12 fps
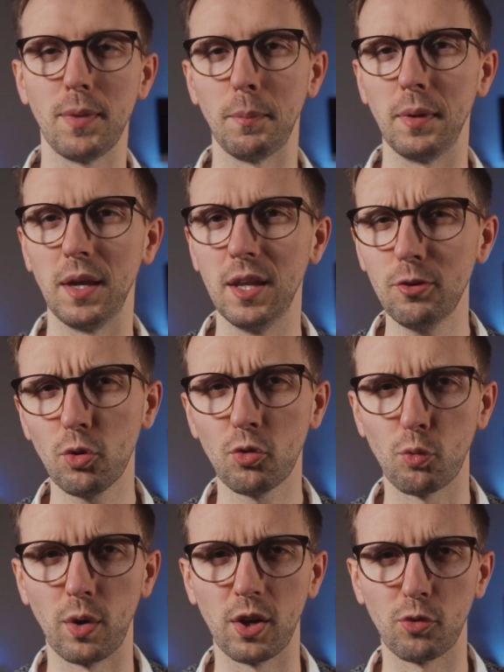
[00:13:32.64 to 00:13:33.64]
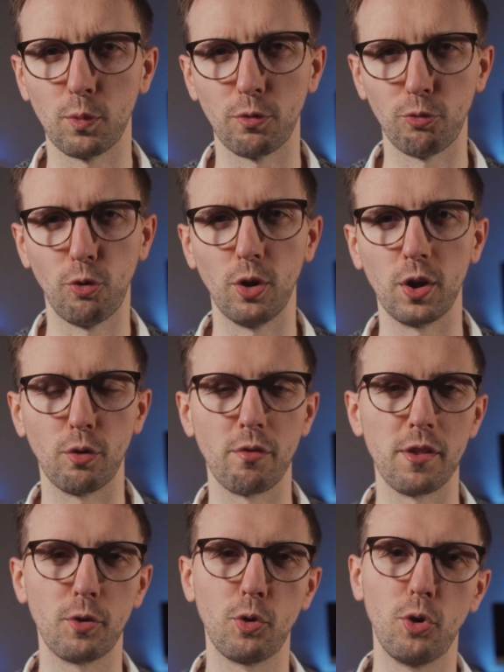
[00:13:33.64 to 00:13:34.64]
Maybe interest rates were falling over
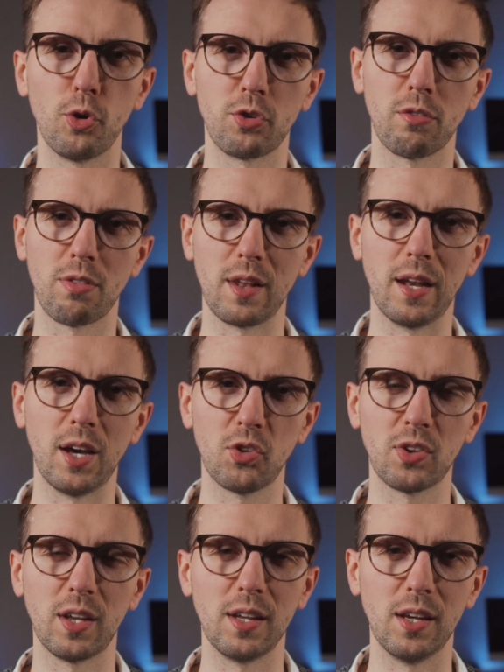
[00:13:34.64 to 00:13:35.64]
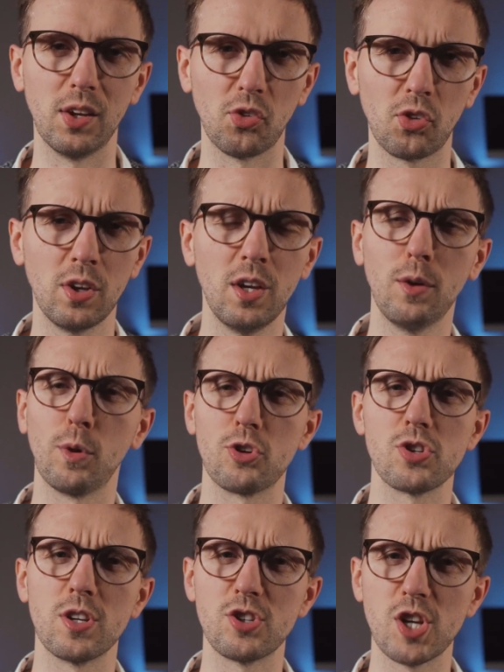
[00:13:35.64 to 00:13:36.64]
the course of the last ten years,
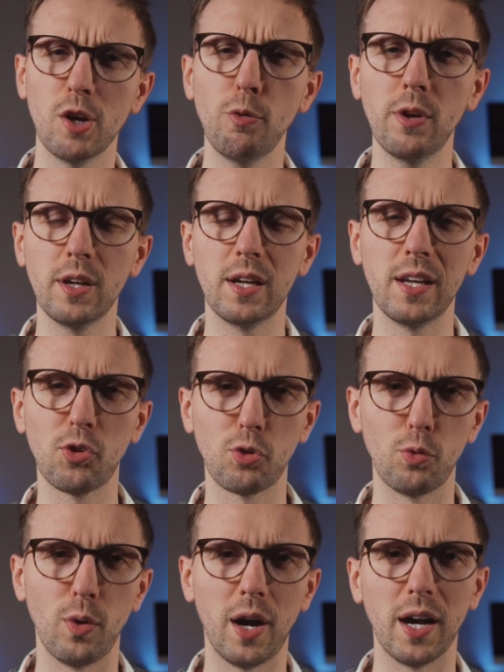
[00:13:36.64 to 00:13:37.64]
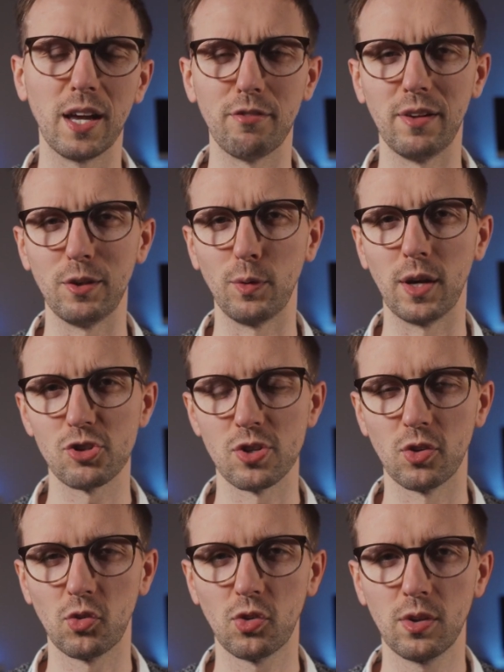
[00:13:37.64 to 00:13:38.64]
which generally leads to higher
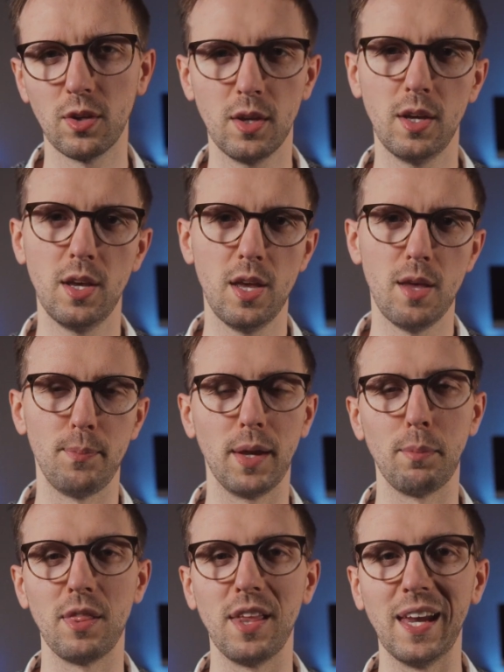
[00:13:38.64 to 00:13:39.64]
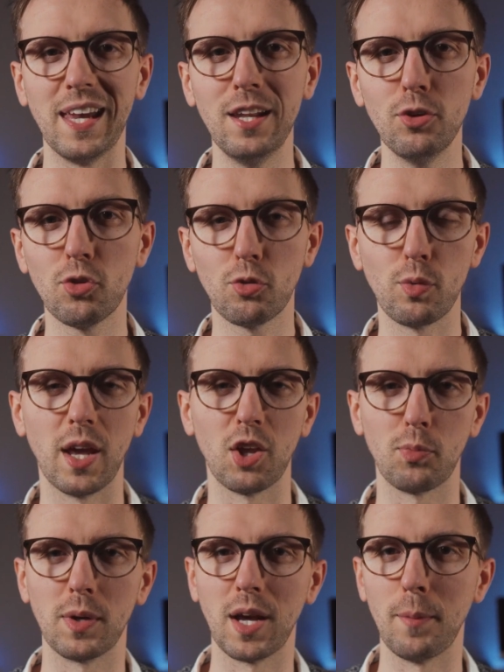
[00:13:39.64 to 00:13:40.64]
valuations. Maybe the industry
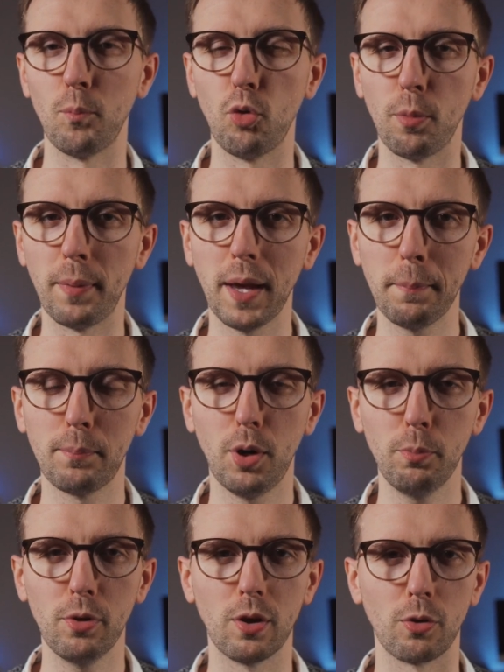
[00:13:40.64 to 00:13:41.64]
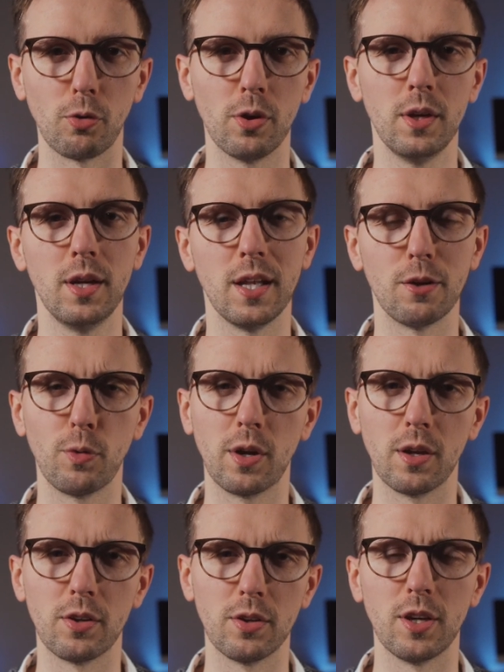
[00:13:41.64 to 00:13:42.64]
has become more popular and
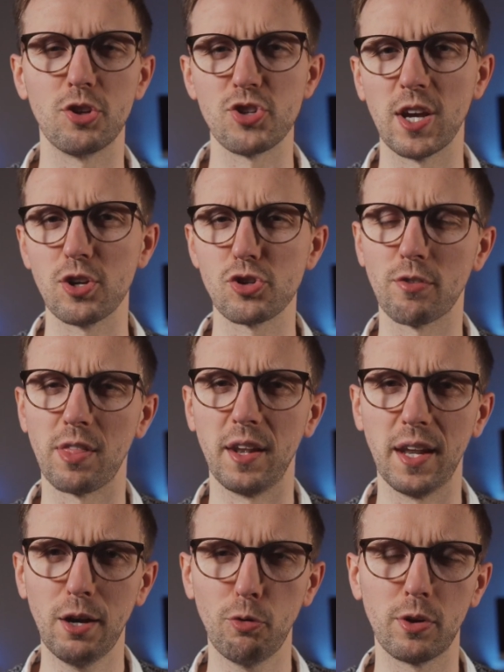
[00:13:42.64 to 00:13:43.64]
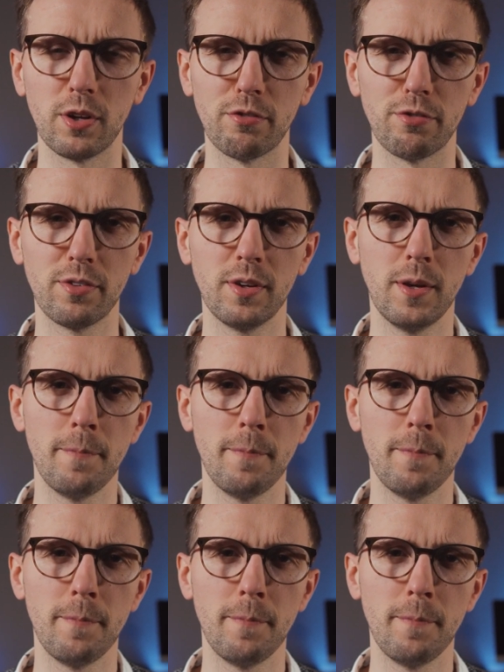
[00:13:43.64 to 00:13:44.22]
triggered a change of the narrative.